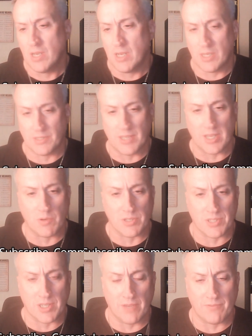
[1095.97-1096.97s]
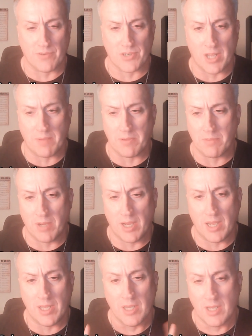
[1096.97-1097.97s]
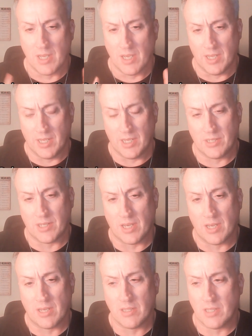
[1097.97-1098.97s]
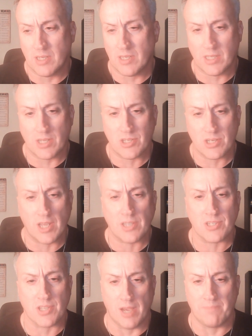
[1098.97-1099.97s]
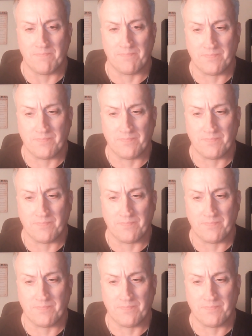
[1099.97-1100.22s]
Uh, thank once again for stopping by, and I'll uh, catch you next time.